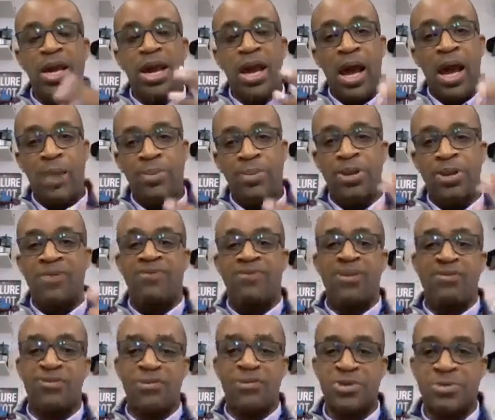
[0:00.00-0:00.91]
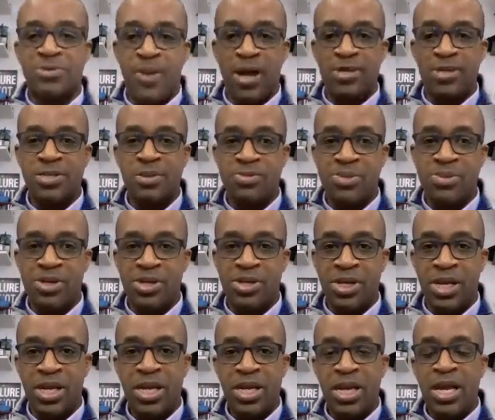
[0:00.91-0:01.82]
and a hyper level of
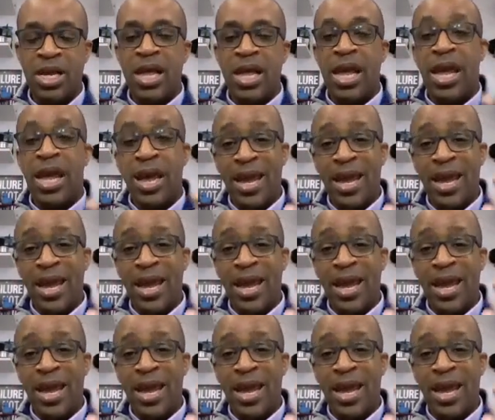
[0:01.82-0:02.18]
responsibility